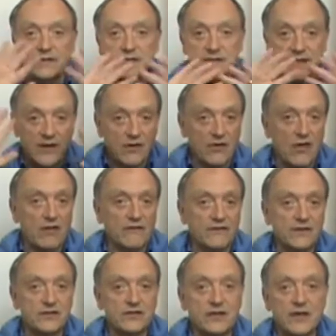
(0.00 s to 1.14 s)
and settled all of
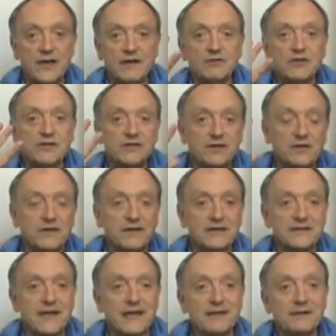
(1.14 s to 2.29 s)
this. She's still in the
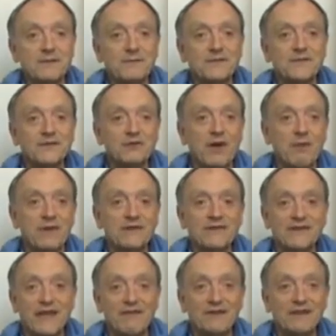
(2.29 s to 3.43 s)
state. So I went to
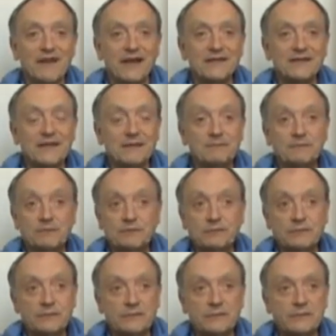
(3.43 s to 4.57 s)
David and I said,
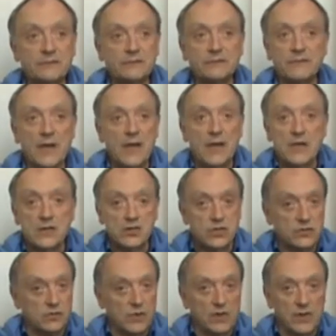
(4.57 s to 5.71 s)

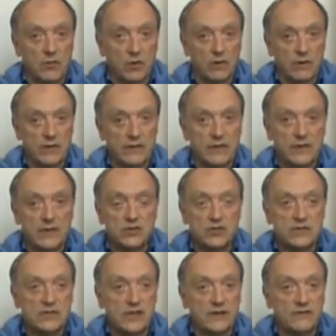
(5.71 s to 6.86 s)
she's really worried. She
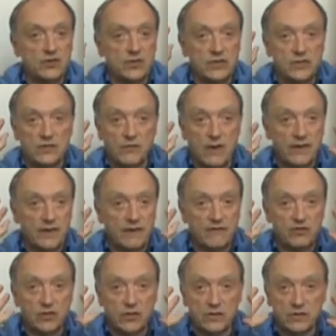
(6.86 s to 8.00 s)
said if she's threatening, if
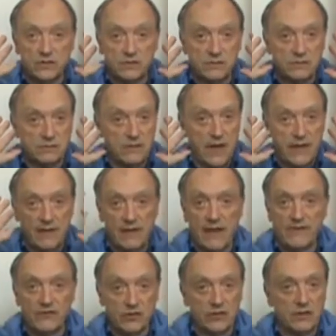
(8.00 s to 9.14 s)
she hears any
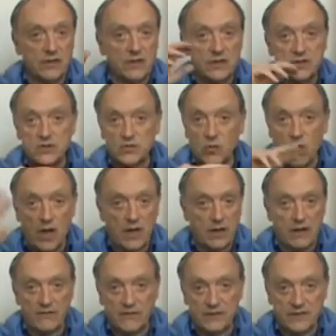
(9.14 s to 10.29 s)
laughter, she's walking
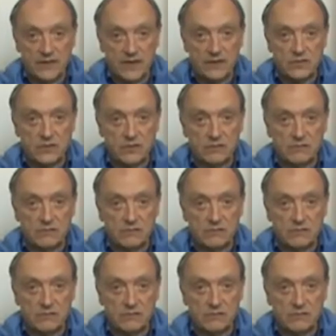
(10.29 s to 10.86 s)
off the stage.